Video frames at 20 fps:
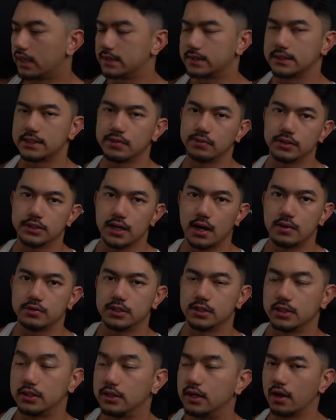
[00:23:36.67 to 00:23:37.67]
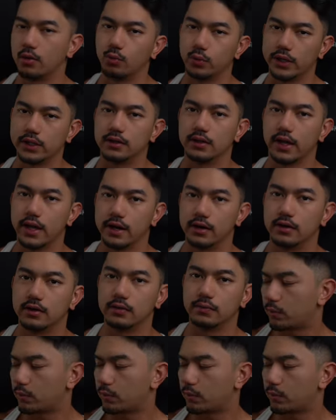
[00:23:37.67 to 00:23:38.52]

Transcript: and seven times in a week later.